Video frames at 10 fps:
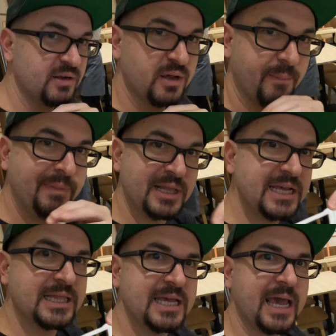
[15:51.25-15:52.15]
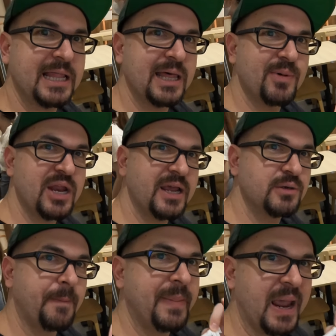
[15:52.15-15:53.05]
completely eliminate
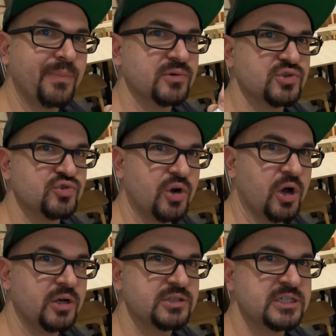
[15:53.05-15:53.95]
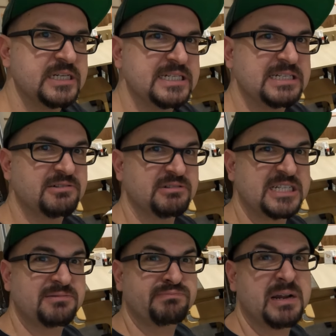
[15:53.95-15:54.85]
paper straws. Don't
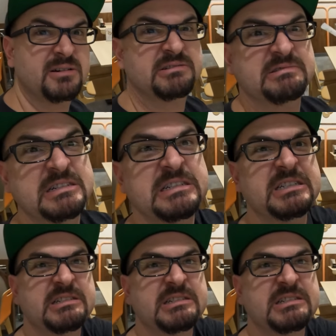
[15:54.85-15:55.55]
like paper straws.